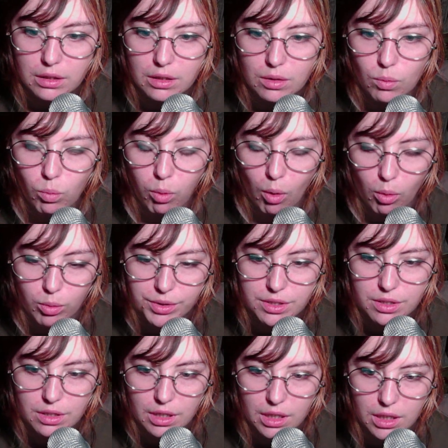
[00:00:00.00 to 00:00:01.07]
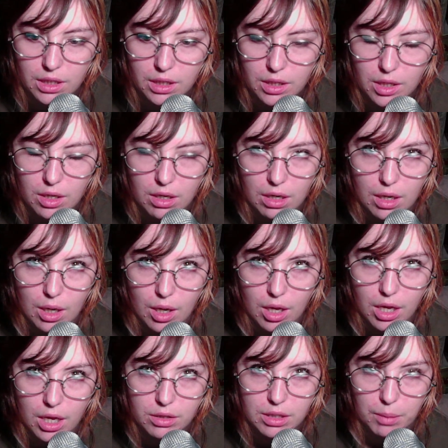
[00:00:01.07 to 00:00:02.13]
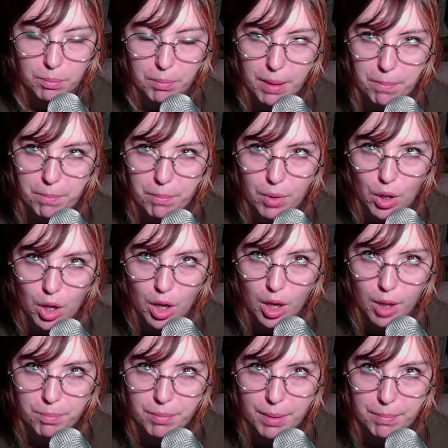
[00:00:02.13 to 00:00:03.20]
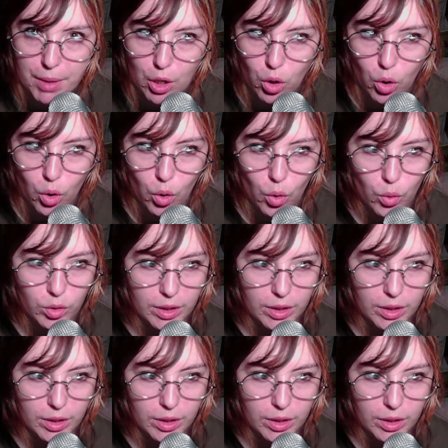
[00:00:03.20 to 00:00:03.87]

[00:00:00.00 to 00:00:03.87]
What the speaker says: What was the... It was like Pepeco,